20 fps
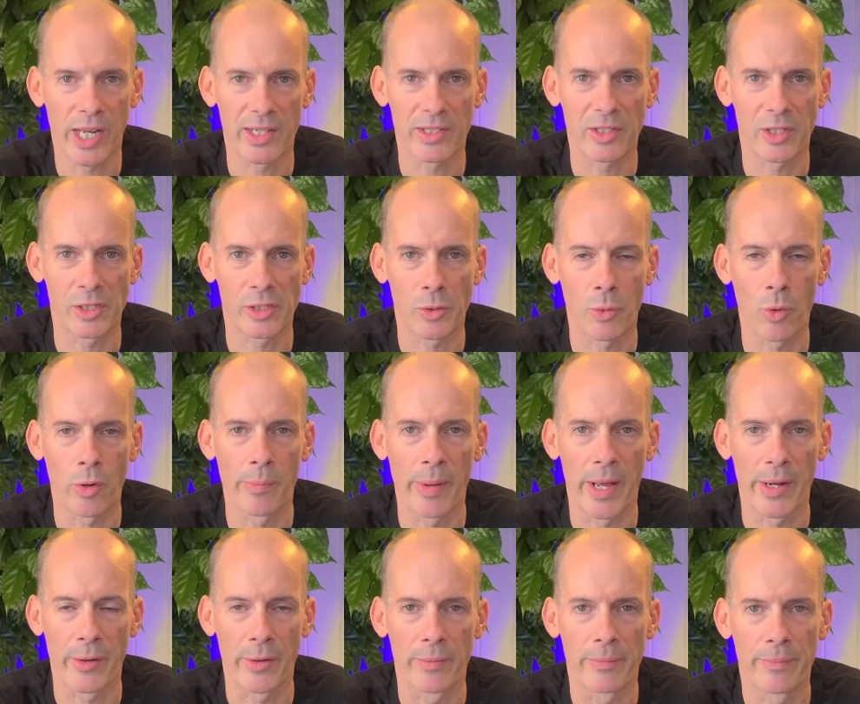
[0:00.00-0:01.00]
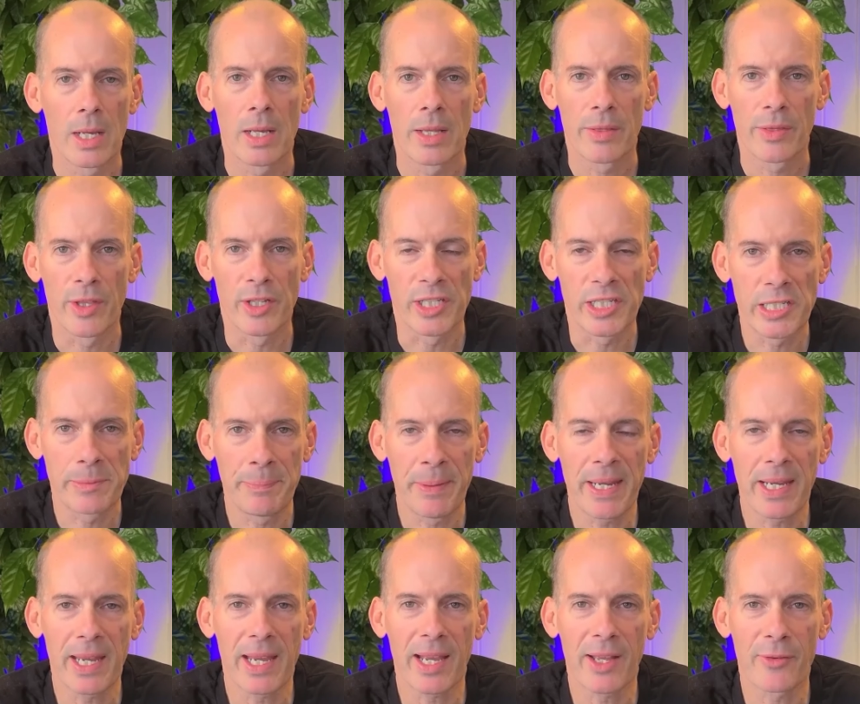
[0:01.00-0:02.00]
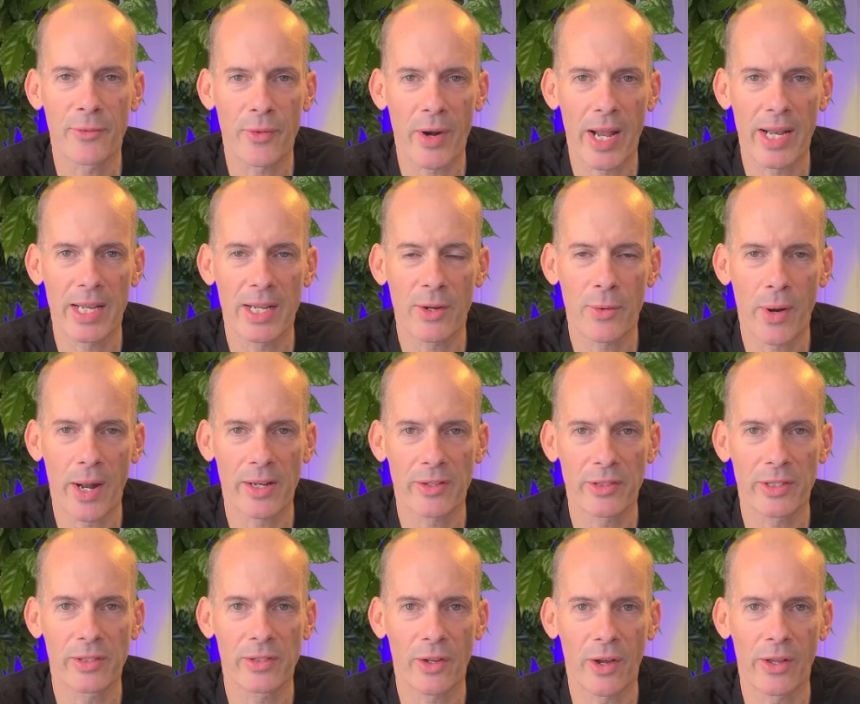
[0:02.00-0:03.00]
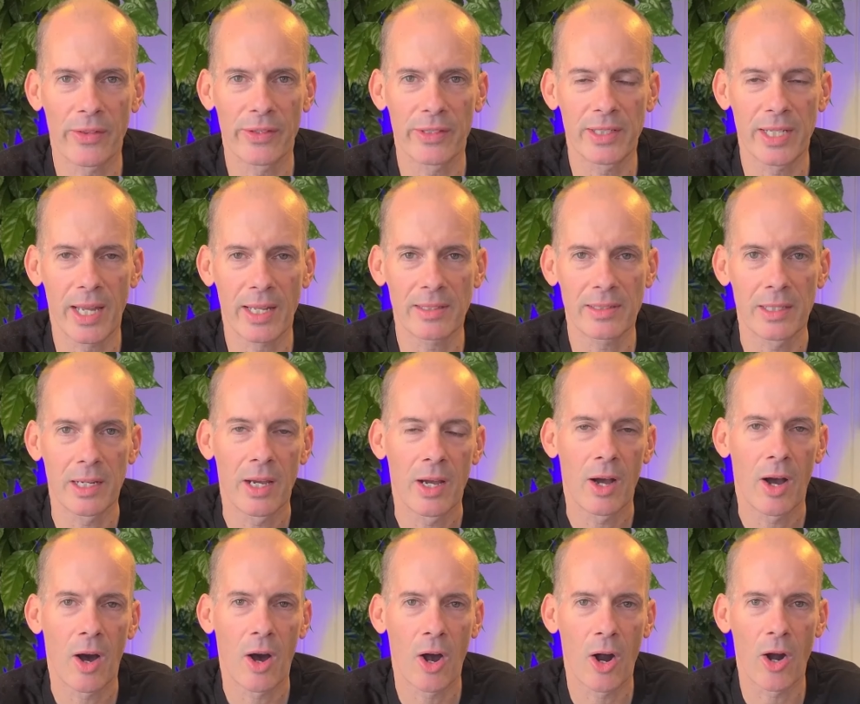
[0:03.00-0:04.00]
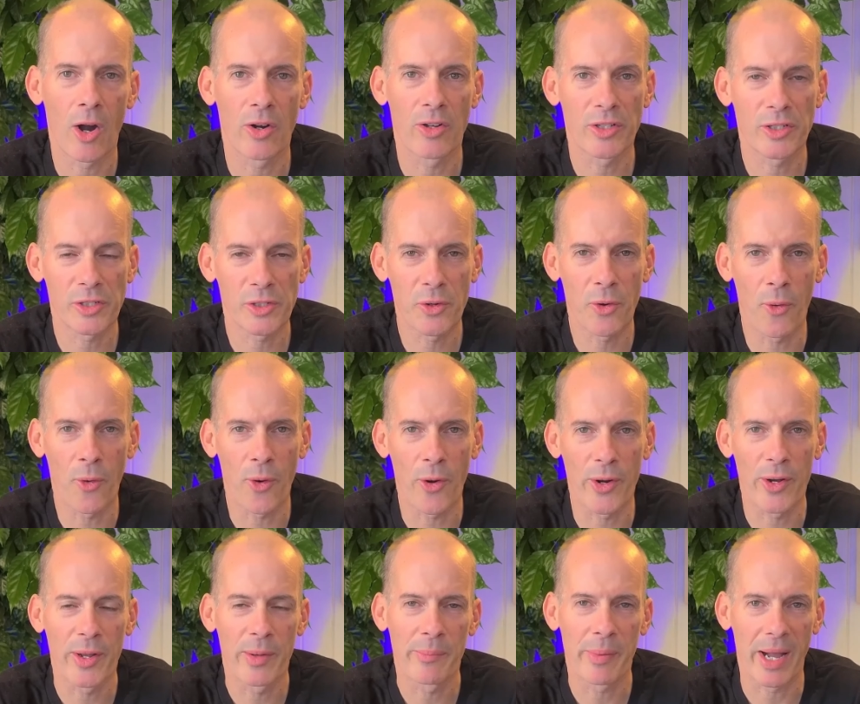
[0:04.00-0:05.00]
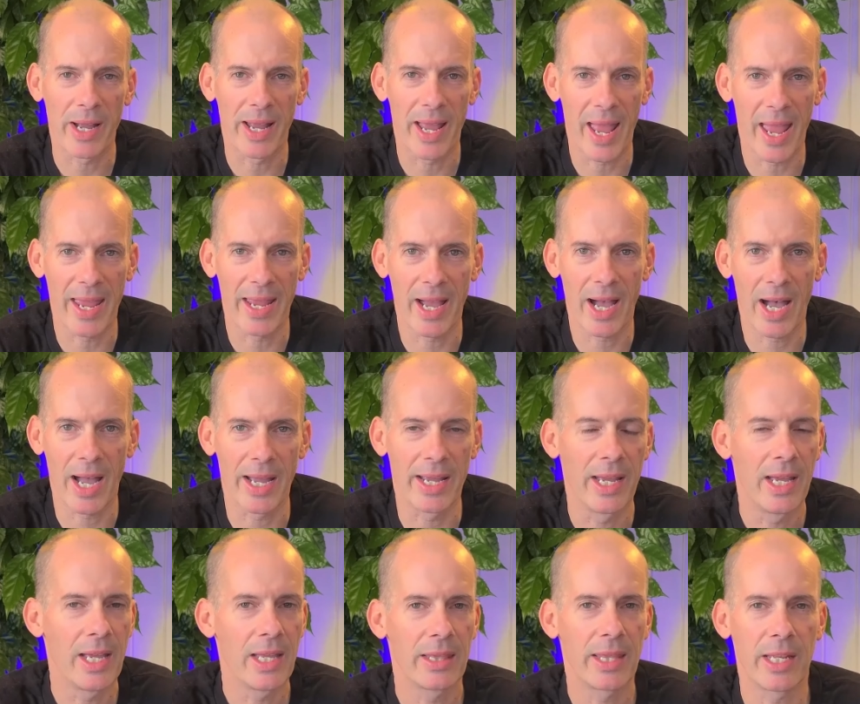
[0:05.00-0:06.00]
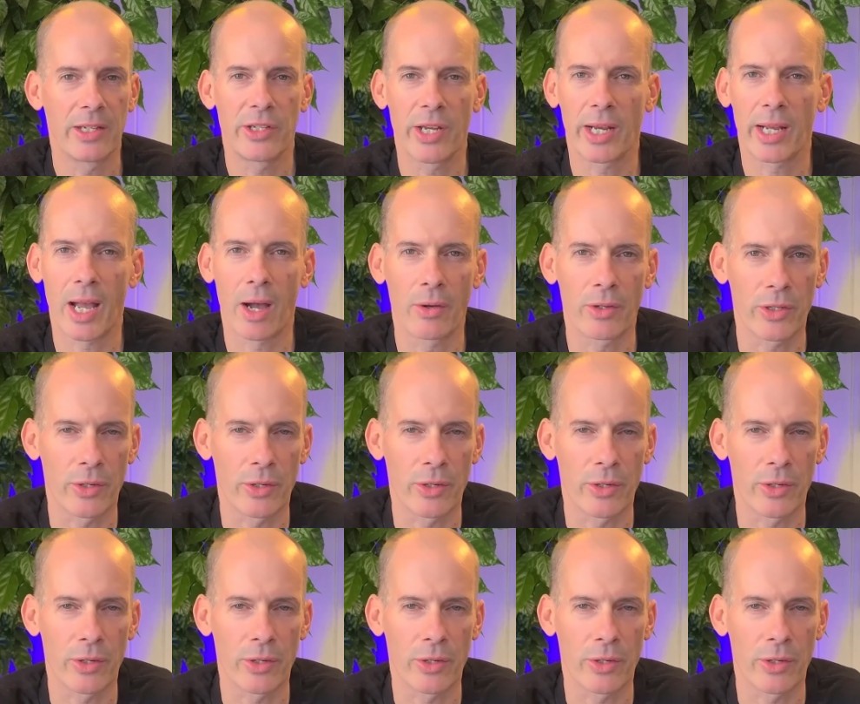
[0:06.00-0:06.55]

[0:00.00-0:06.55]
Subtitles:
to score better. The speaking and writing questions on the test are scored by AI. They check out your